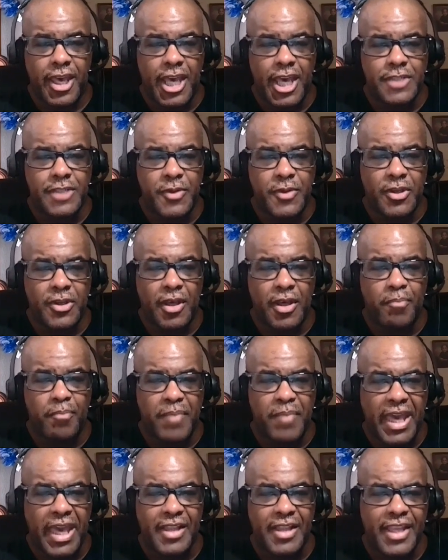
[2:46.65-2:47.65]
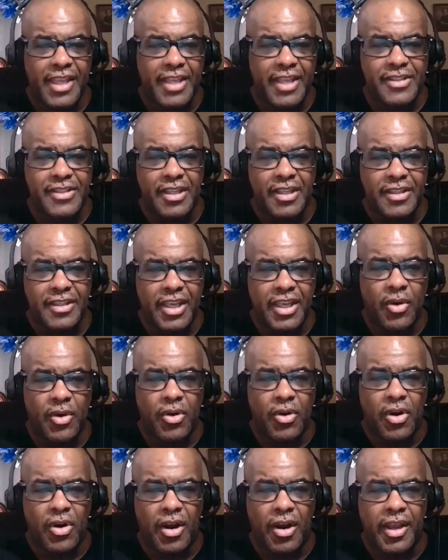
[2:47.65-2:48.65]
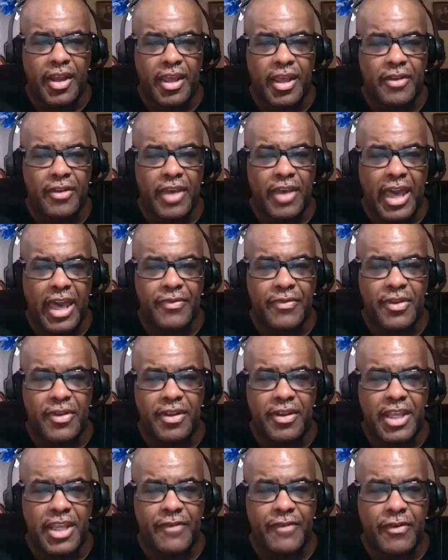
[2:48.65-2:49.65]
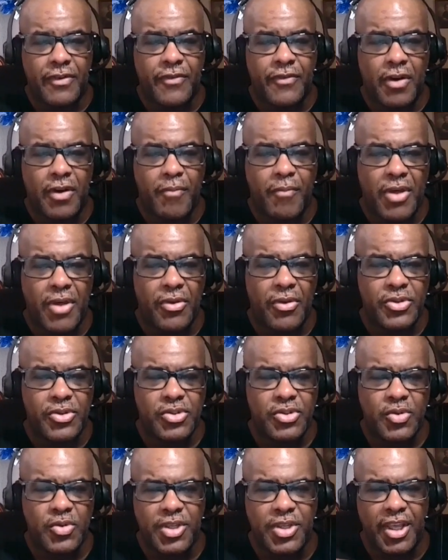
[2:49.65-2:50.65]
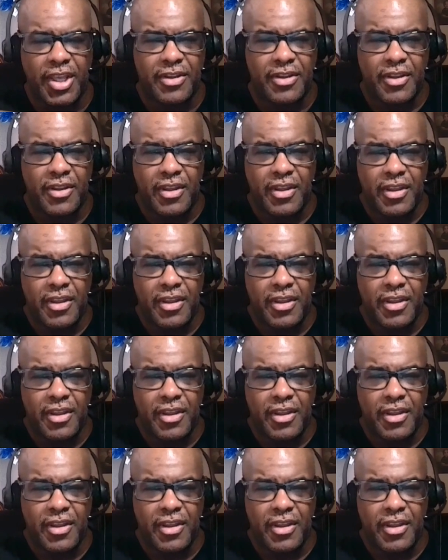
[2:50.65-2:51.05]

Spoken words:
has become Meng Ling's legal guardian after the death of her mother, Sun Yin.